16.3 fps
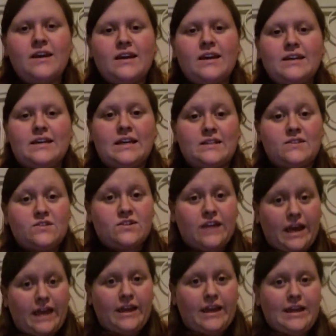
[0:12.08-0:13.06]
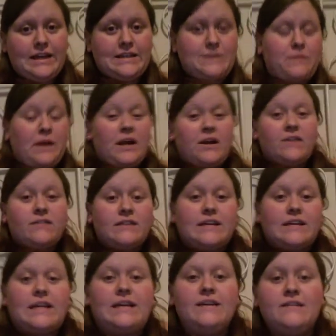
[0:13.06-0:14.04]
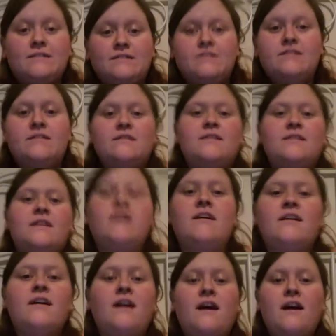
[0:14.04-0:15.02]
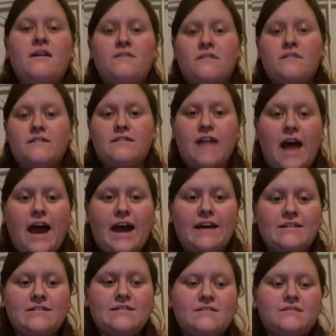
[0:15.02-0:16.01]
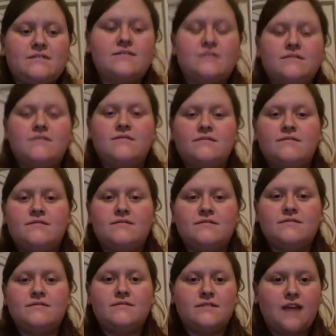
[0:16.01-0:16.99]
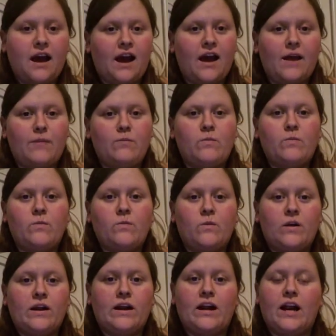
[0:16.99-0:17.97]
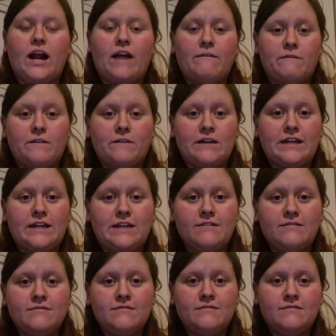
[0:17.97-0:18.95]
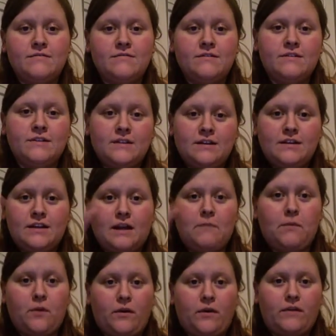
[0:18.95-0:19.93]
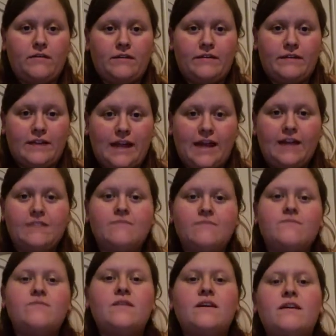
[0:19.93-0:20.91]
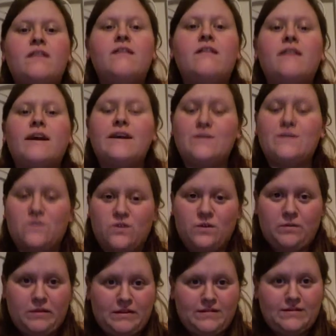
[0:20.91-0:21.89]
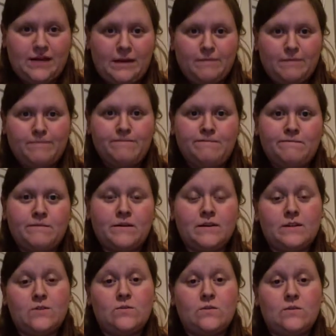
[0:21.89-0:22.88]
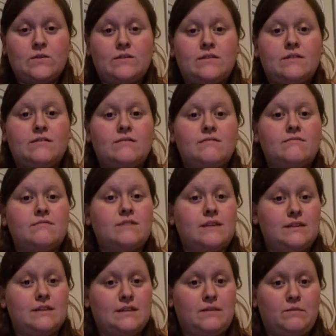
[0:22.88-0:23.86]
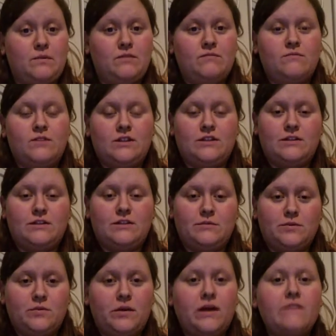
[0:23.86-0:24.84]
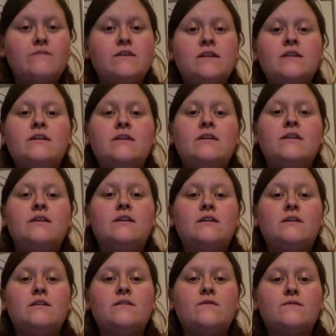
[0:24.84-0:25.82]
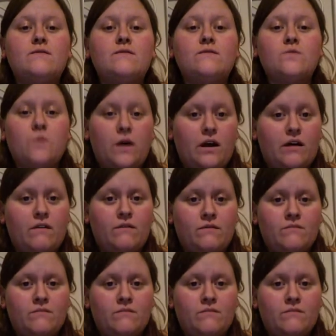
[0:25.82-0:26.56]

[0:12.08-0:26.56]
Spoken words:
Yesterday is apparently the last time where every number in the date is going to be the same. Because it was December, which is number 12, 12,